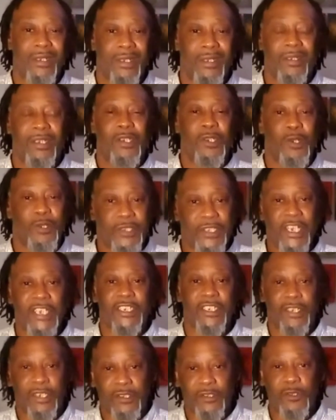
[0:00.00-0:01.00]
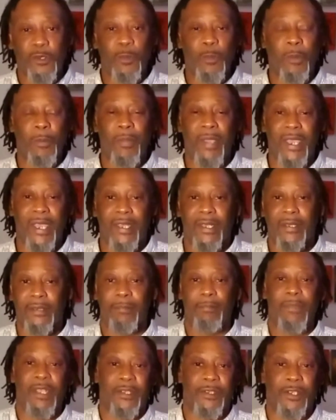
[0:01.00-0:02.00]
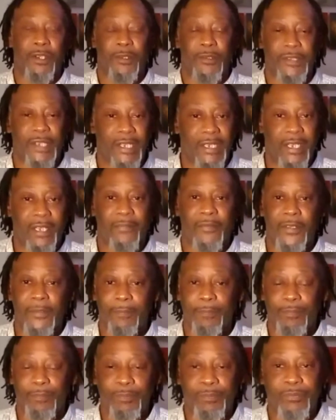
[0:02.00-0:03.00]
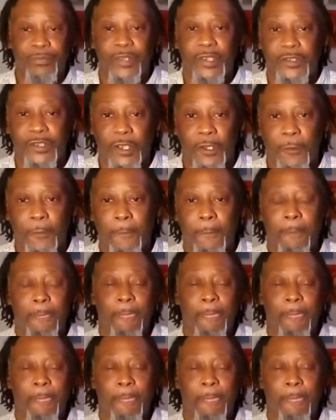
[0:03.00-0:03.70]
little touch of the Superman mythos. I love it. So